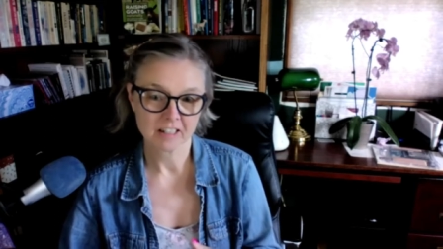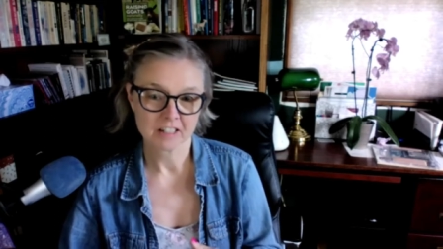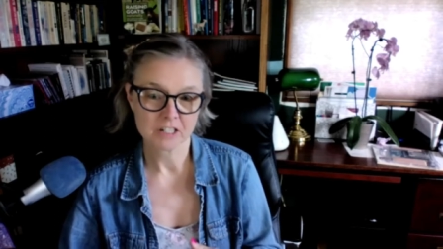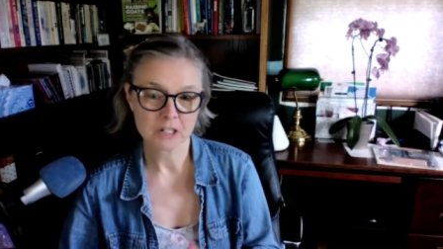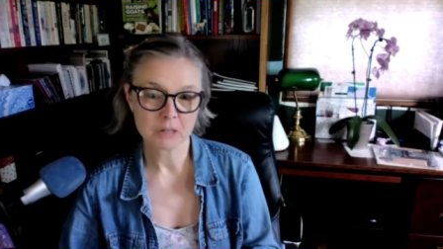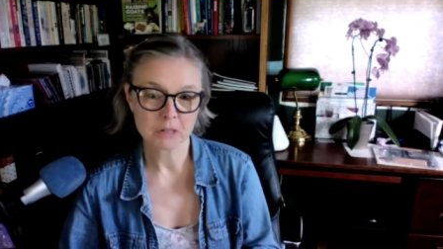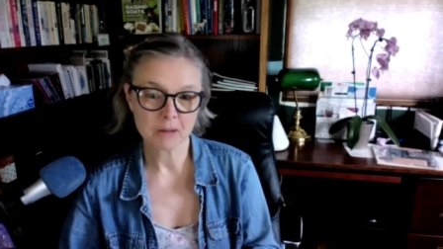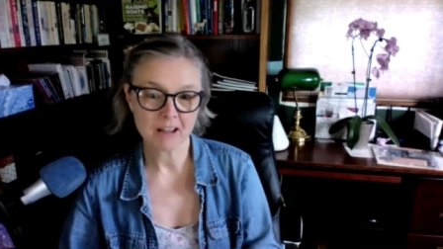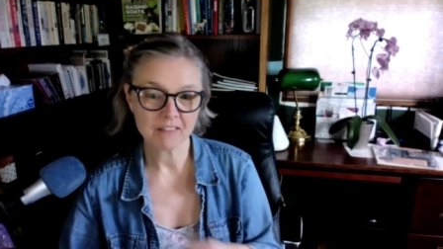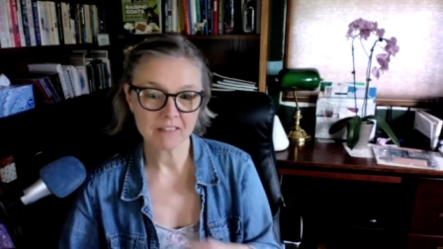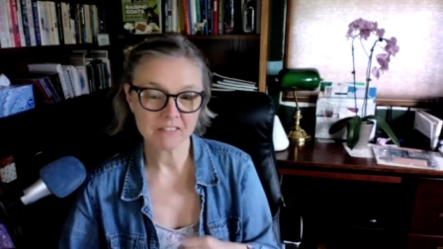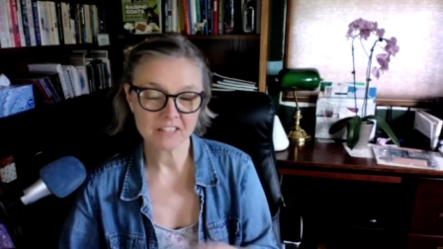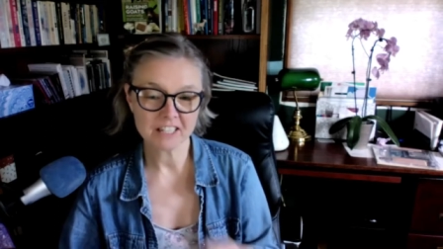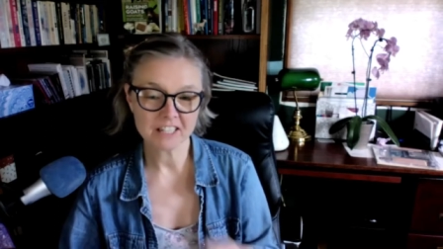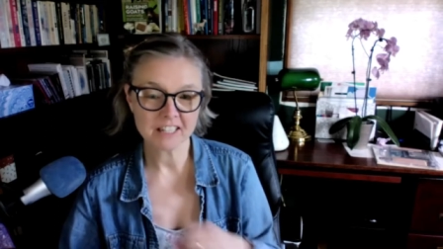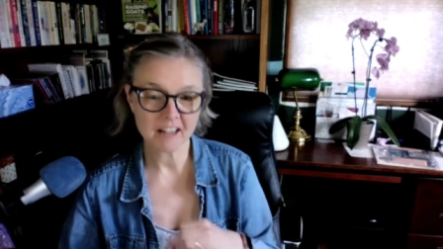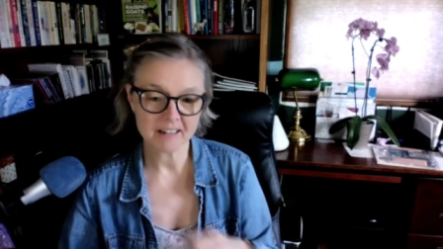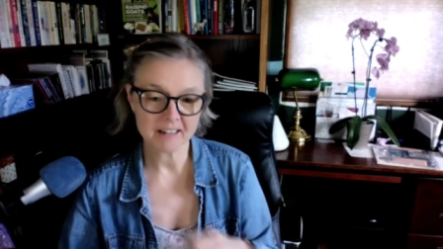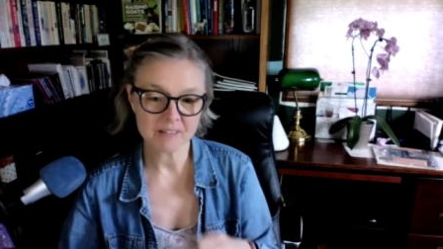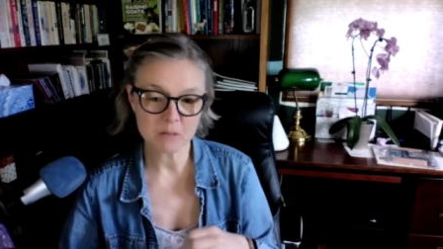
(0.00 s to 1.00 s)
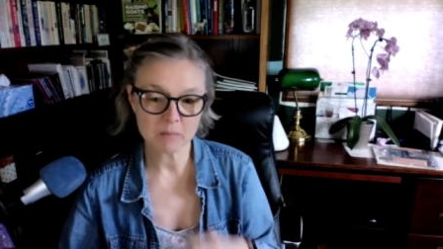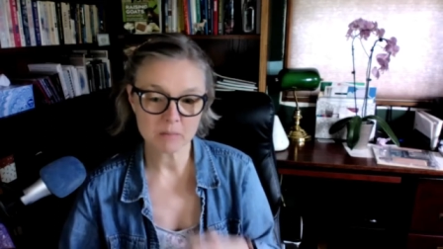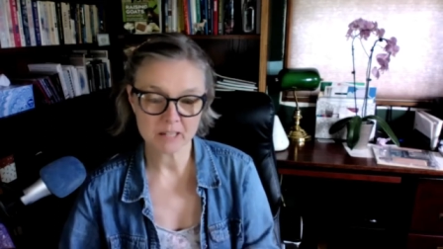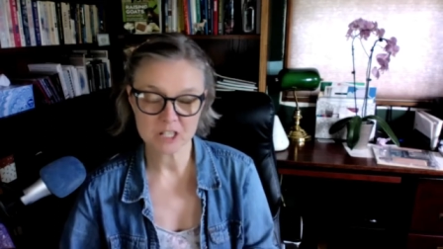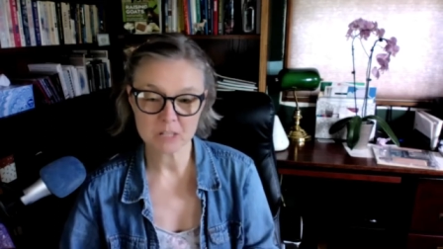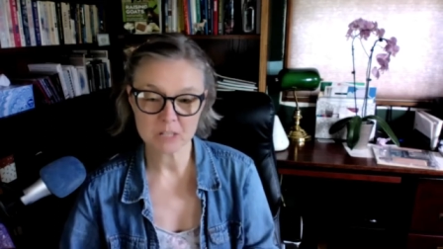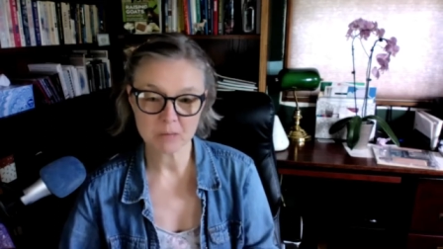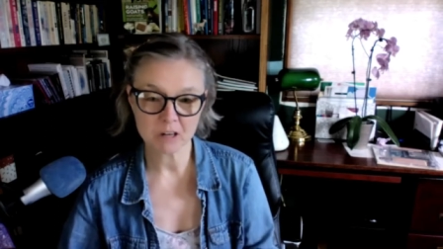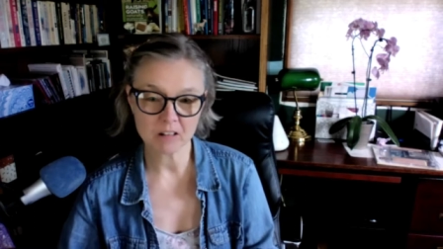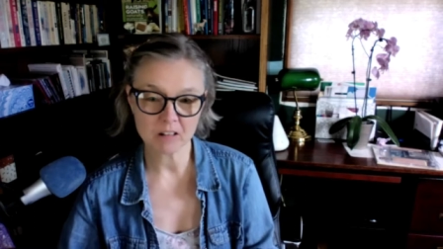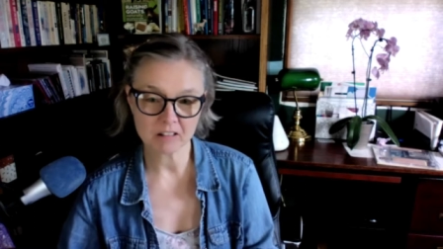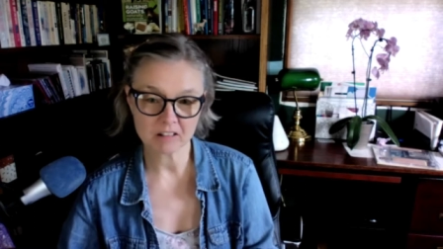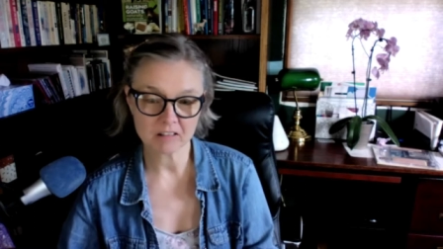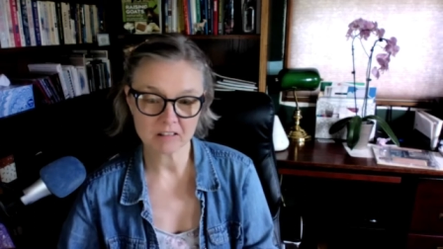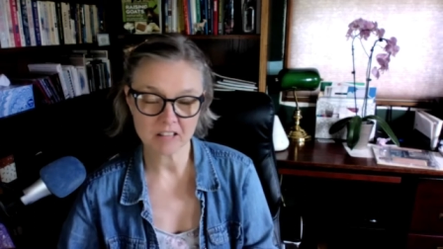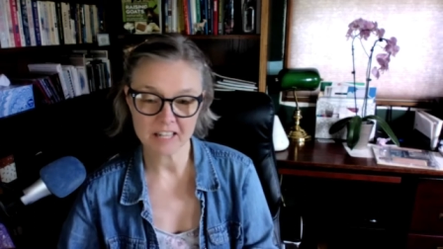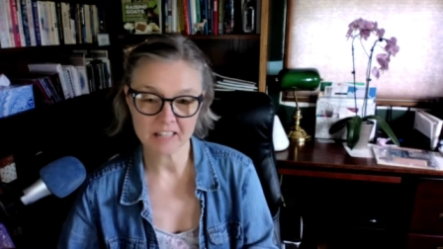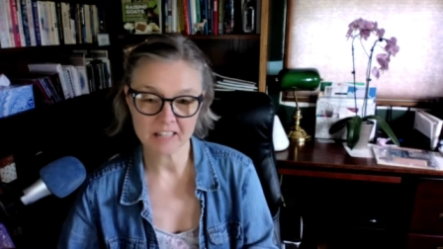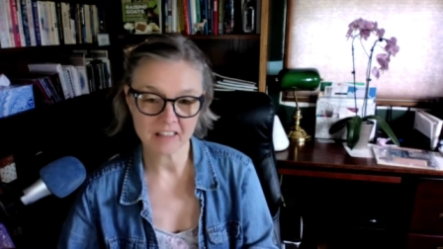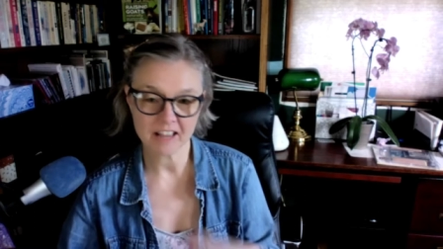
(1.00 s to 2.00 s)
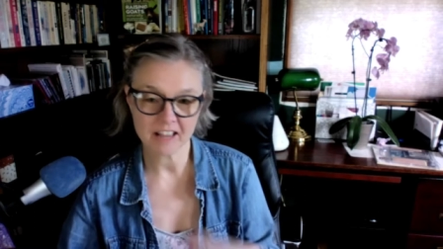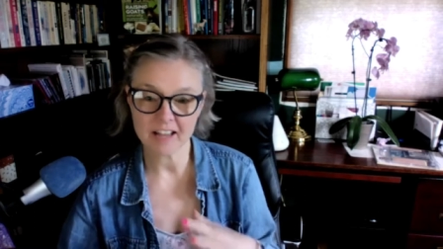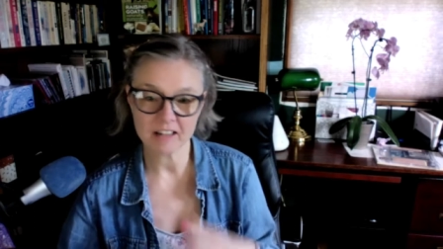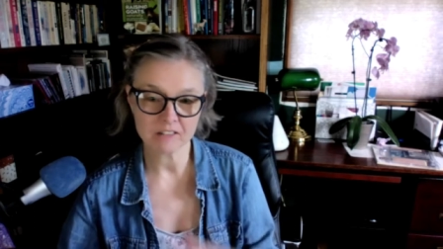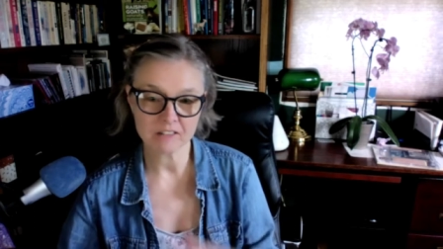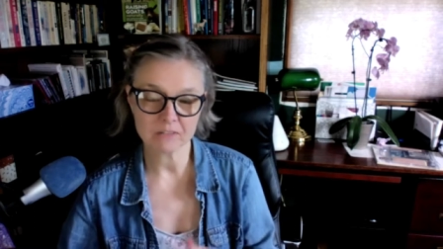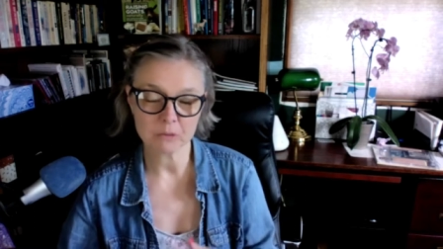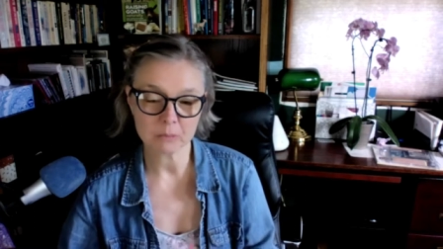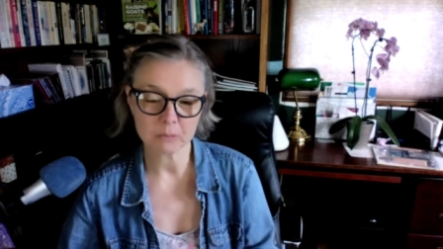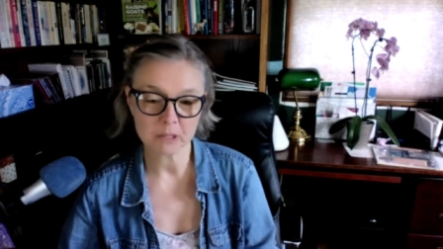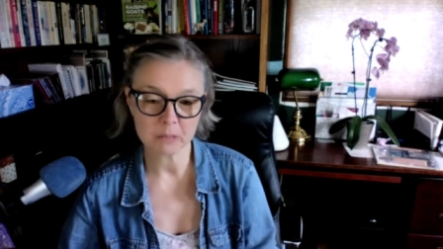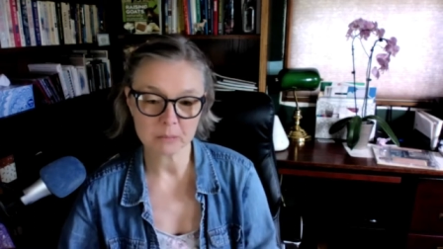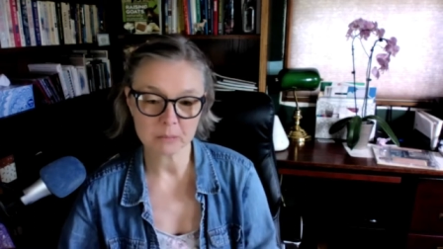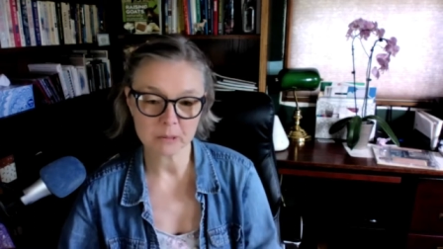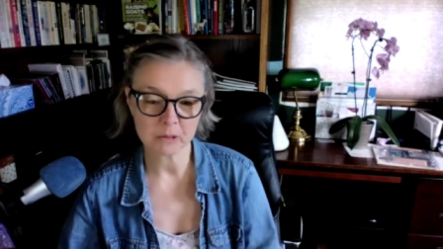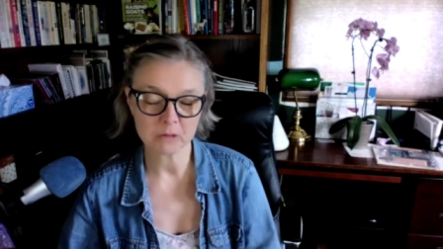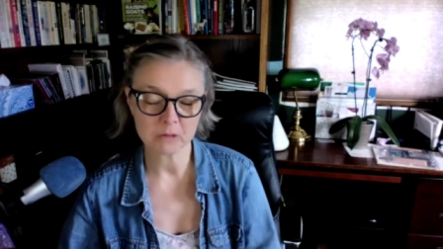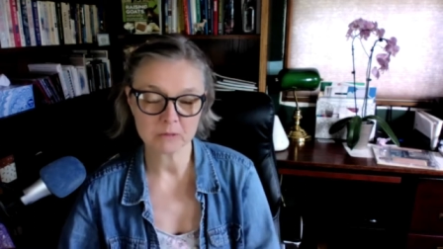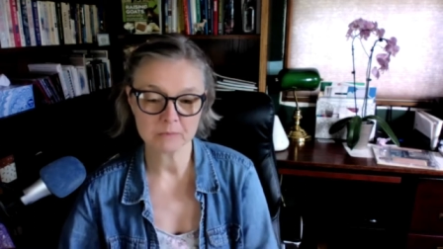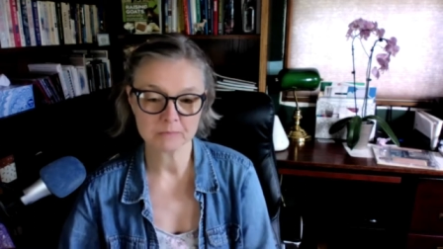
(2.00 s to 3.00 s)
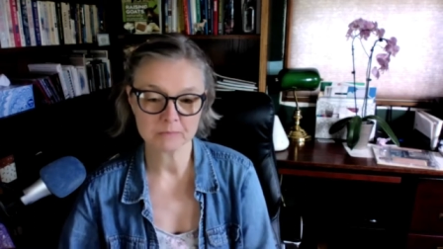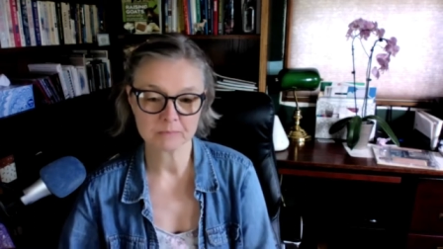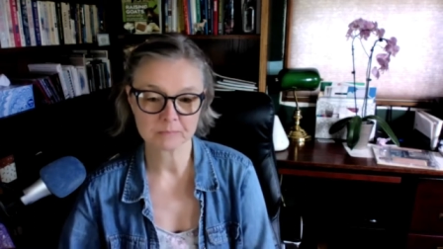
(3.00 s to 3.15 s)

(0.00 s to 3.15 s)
Do you have any kind of a benchmark like that for people?